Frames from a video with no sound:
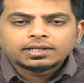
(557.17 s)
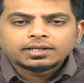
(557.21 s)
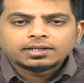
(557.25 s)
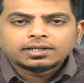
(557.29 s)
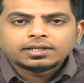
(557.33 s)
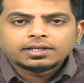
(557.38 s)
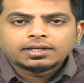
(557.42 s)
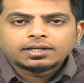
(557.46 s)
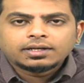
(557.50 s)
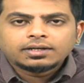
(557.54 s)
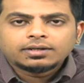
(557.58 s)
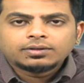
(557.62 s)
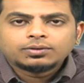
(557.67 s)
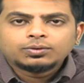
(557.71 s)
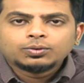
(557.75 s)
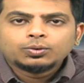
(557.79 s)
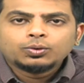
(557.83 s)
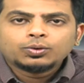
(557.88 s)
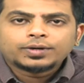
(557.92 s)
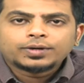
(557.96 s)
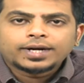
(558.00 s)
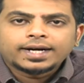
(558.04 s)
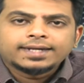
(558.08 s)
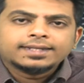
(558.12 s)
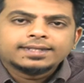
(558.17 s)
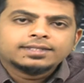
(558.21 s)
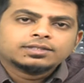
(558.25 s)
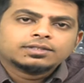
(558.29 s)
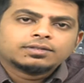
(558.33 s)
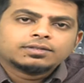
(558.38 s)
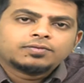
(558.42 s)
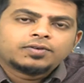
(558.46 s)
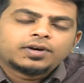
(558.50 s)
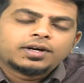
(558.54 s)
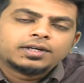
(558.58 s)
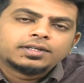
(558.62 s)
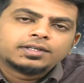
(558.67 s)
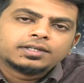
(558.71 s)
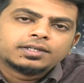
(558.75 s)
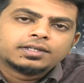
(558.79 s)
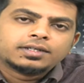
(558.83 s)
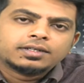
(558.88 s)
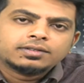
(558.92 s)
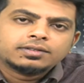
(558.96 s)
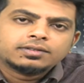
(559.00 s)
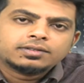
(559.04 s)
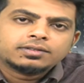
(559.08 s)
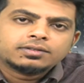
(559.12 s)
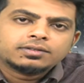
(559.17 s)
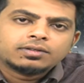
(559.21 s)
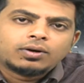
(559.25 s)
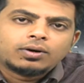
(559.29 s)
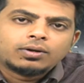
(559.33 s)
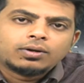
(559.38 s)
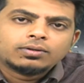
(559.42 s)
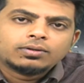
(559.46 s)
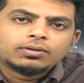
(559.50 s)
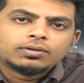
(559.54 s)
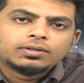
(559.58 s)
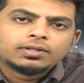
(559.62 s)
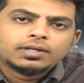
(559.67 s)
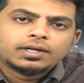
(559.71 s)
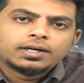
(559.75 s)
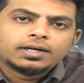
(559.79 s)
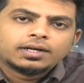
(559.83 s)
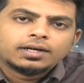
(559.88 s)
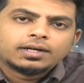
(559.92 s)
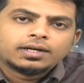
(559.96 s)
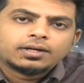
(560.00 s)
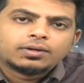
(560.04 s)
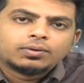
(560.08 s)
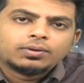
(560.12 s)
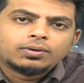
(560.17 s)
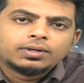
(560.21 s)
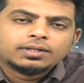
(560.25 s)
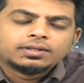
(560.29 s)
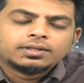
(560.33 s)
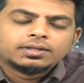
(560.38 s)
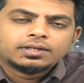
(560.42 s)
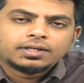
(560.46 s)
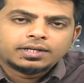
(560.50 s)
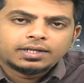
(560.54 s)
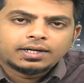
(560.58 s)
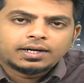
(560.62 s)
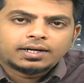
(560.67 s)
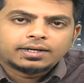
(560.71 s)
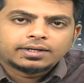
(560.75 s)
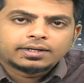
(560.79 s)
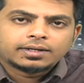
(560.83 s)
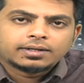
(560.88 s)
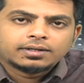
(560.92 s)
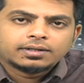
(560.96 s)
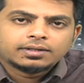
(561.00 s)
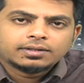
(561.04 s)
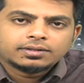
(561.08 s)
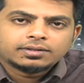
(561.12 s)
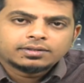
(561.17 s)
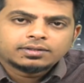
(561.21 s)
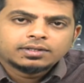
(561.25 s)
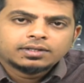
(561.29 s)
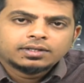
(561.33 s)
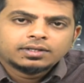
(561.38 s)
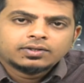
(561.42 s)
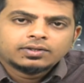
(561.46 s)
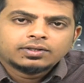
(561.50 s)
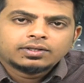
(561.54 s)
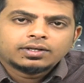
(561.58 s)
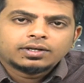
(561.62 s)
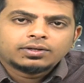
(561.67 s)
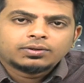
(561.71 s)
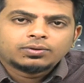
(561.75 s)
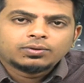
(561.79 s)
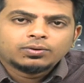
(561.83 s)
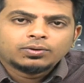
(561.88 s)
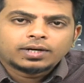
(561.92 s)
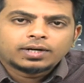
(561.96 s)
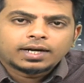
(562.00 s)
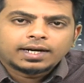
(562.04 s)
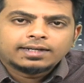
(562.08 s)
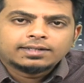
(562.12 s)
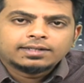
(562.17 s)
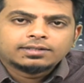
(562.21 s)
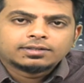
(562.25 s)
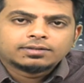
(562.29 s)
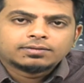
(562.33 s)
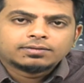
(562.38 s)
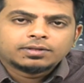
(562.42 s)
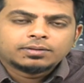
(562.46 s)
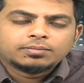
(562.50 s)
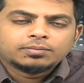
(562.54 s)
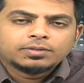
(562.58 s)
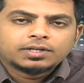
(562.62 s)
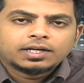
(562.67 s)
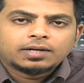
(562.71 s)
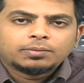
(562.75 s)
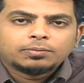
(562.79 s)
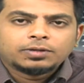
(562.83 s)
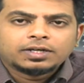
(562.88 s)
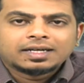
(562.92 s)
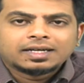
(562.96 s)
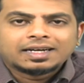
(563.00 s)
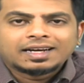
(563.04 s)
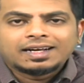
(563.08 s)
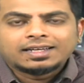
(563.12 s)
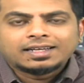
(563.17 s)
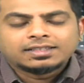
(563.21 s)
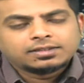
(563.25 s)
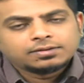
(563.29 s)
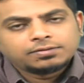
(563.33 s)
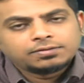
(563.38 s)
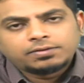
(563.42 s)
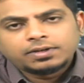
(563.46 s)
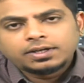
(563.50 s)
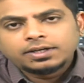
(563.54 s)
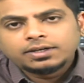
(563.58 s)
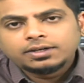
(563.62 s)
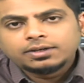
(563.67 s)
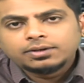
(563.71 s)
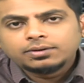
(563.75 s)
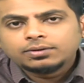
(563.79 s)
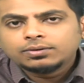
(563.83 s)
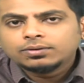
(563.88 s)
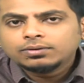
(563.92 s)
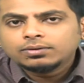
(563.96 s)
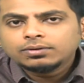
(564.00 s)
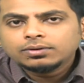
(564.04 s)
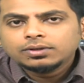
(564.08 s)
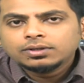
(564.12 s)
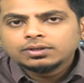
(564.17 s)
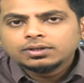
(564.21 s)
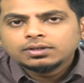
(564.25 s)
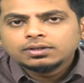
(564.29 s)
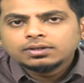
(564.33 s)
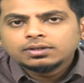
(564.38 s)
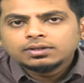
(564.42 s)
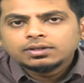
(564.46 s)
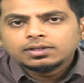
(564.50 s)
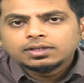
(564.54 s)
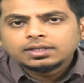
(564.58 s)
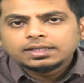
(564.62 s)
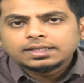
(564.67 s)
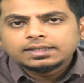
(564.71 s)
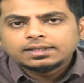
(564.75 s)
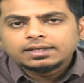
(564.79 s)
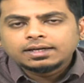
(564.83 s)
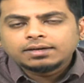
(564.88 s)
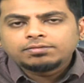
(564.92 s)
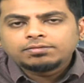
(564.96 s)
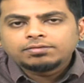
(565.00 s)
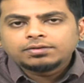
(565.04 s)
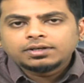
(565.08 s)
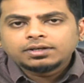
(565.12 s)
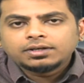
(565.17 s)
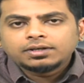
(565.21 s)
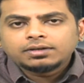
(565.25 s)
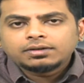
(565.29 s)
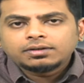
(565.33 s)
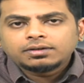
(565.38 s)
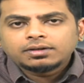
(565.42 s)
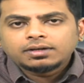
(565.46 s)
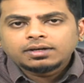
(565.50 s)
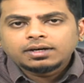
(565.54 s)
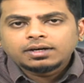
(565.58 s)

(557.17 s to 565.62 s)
are two kinds of articles. Although there are like only 3 articles, there are 2 kinds of them. They have been classified into definite and